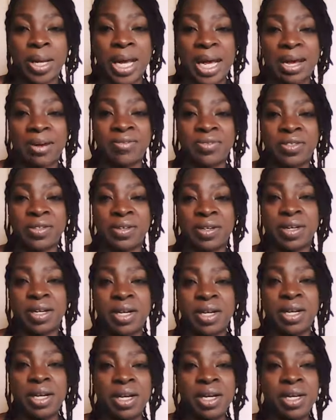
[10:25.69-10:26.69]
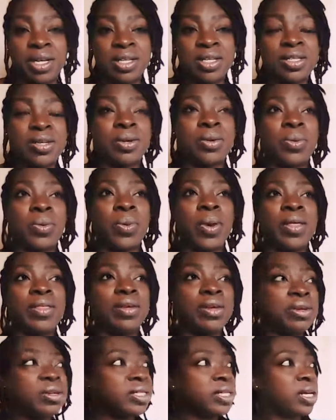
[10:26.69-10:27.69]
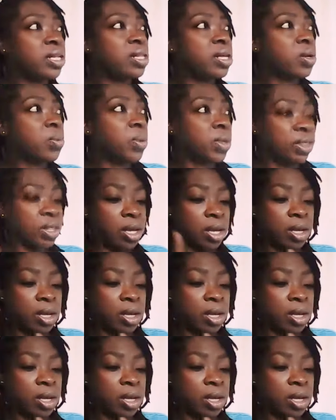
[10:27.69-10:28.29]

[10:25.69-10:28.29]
after. So, whether you're dealing with